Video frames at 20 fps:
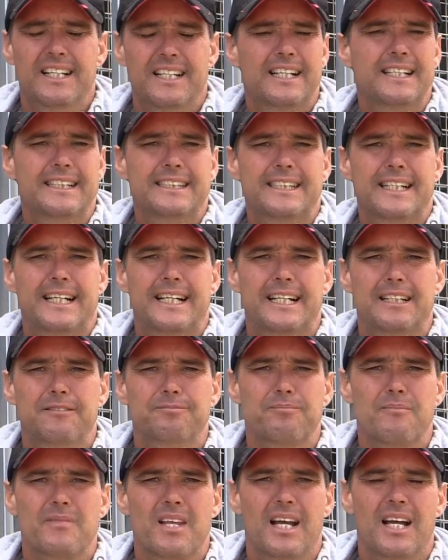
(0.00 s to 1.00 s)
and
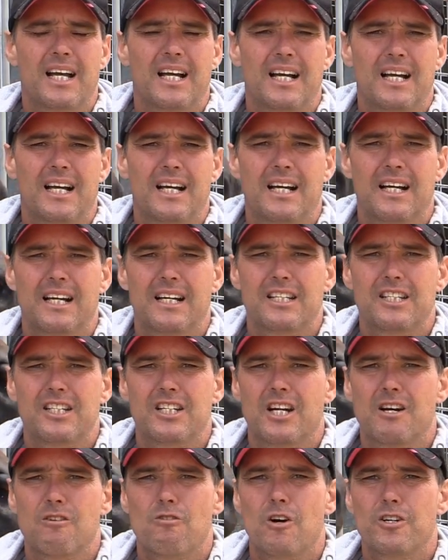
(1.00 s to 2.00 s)
I
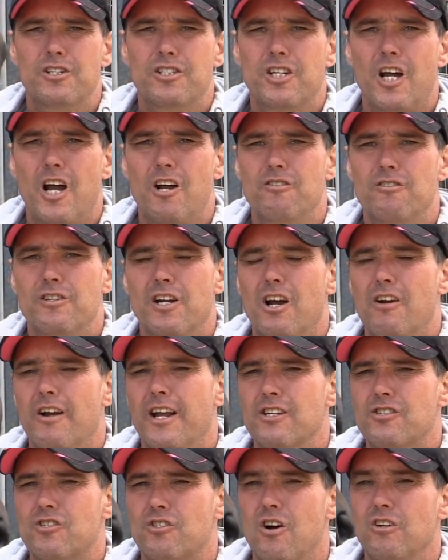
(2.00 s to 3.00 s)
don't know
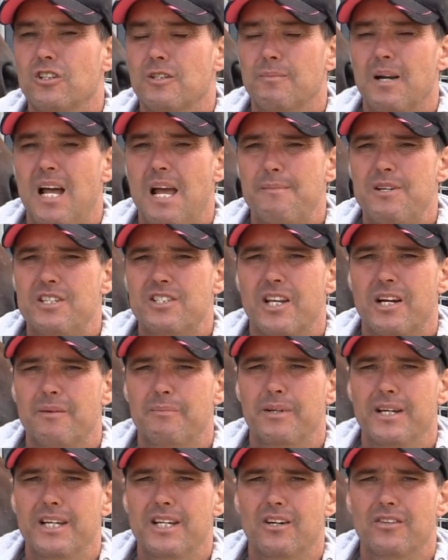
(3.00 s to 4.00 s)
how strong the Blamey's
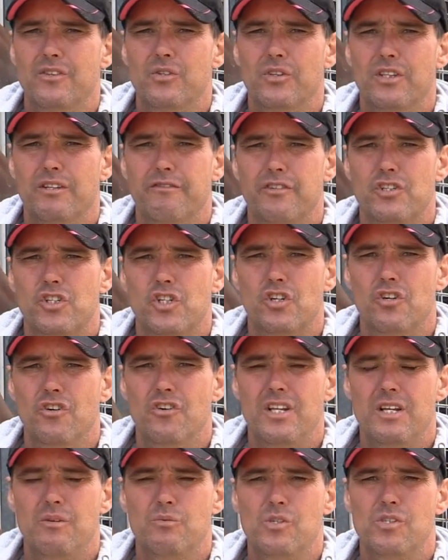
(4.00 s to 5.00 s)
going to be. I thought the
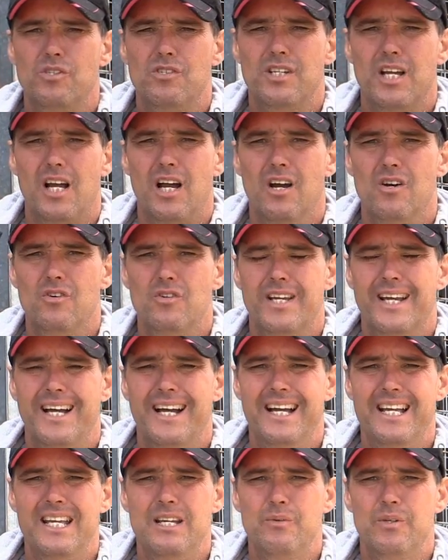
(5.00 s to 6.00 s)
Futurity was
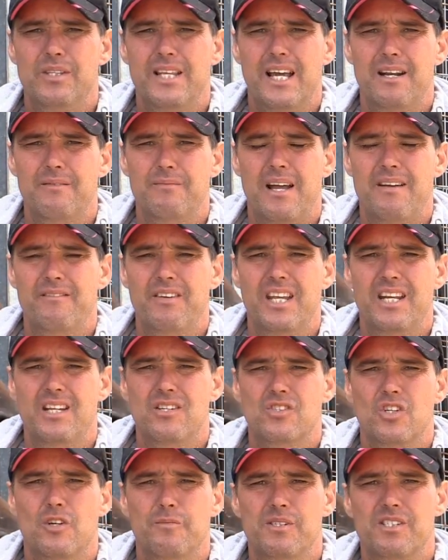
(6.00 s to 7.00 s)
okay without having
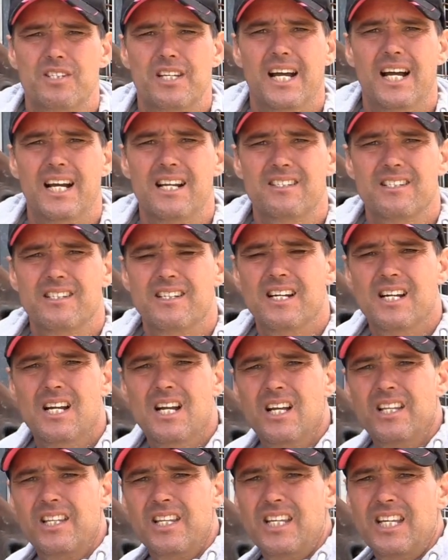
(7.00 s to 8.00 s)
any superstars, and
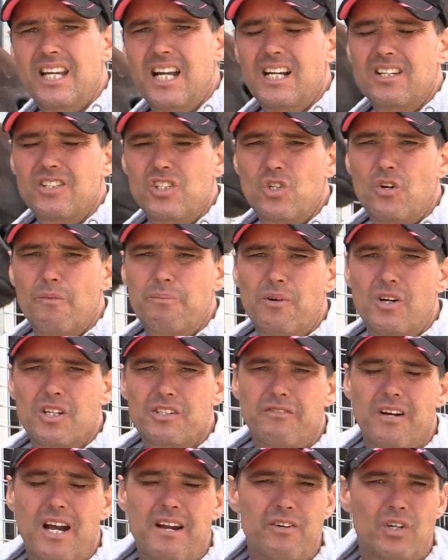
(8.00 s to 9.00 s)
the short
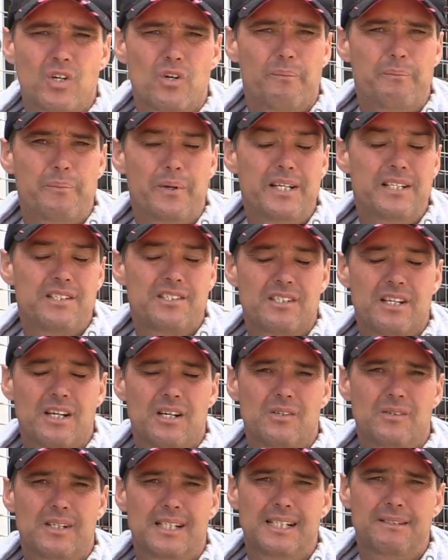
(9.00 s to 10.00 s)
price favourite got beat,
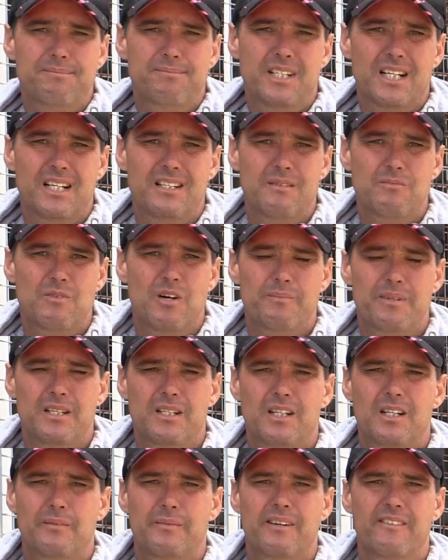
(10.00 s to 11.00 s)
so there might be
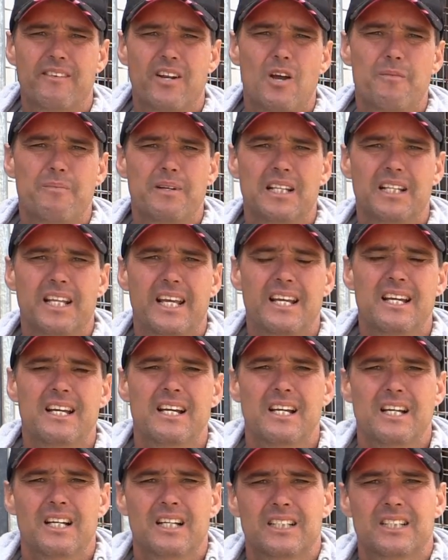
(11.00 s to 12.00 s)
a little bit of an opening there
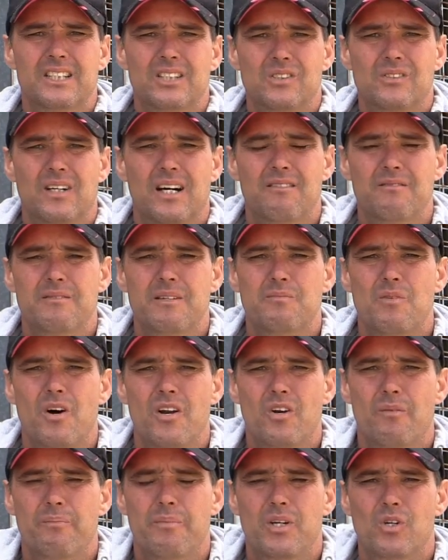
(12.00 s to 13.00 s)
to it
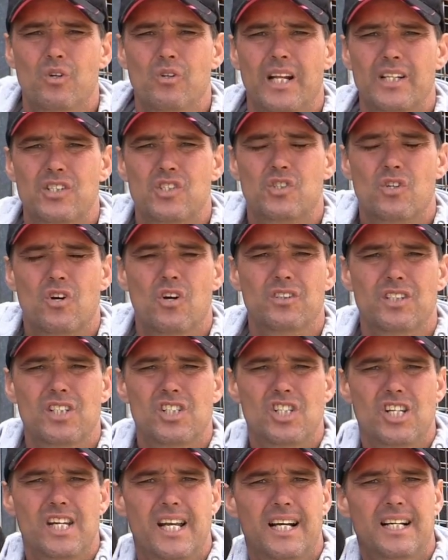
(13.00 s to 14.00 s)
might not be all that strong
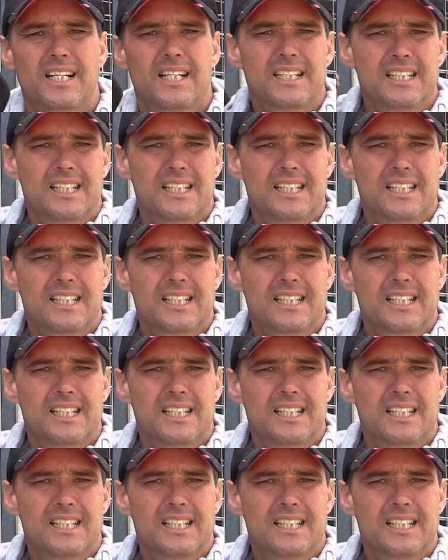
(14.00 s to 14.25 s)
this year,